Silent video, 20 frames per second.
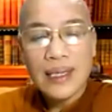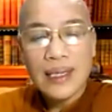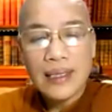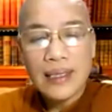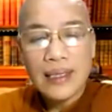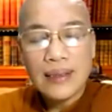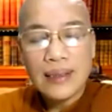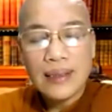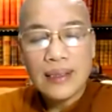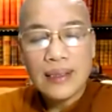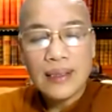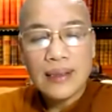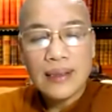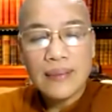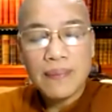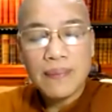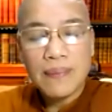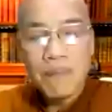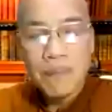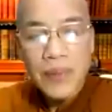and
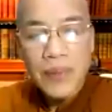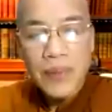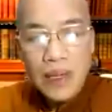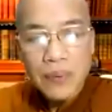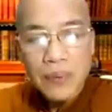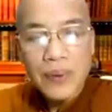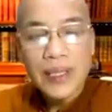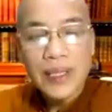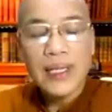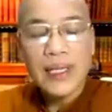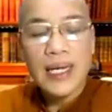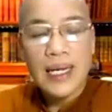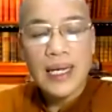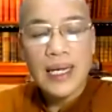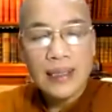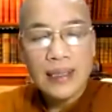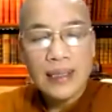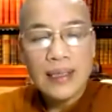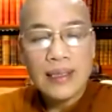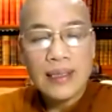um, we
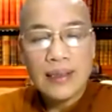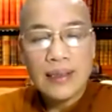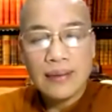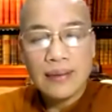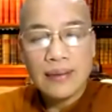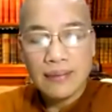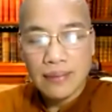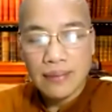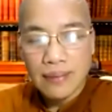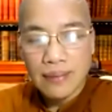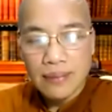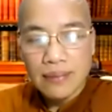can uh,